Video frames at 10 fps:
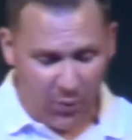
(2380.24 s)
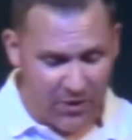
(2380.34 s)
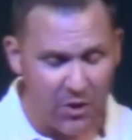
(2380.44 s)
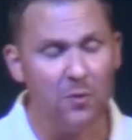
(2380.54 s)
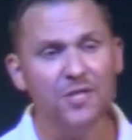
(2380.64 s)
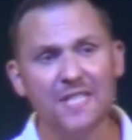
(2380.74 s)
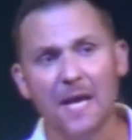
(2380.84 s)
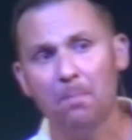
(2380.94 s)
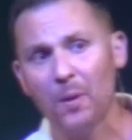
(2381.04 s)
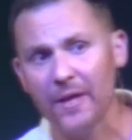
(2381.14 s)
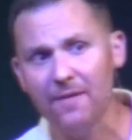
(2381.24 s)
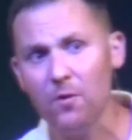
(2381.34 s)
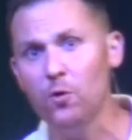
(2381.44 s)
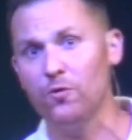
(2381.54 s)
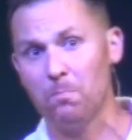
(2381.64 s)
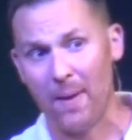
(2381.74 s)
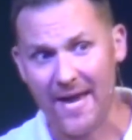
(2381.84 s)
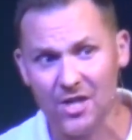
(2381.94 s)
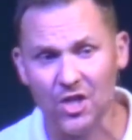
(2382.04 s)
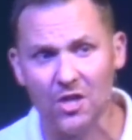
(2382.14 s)
is when you see a believer who's
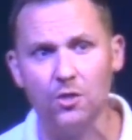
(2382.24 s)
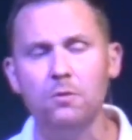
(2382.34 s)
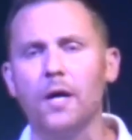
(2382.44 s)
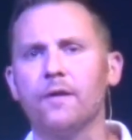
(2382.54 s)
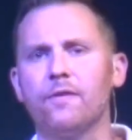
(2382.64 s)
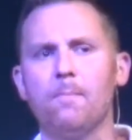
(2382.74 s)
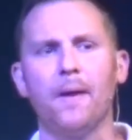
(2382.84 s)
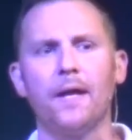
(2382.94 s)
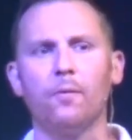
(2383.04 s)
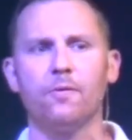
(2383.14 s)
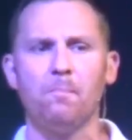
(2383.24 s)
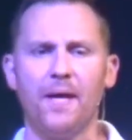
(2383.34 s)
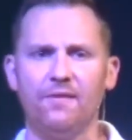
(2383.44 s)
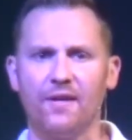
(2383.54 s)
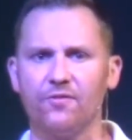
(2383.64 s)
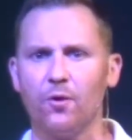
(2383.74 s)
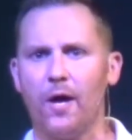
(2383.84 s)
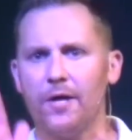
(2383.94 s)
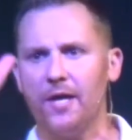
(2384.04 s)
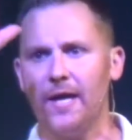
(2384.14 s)
patient, you got to say, man, that was amazing. I
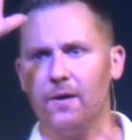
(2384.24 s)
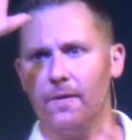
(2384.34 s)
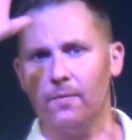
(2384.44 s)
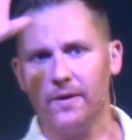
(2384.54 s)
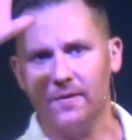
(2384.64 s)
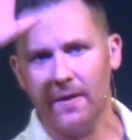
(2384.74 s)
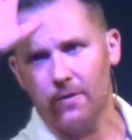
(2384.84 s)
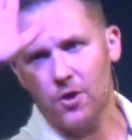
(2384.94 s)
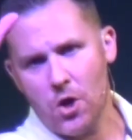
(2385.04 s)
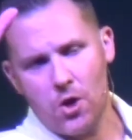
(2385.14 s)
saw how you handled it right there.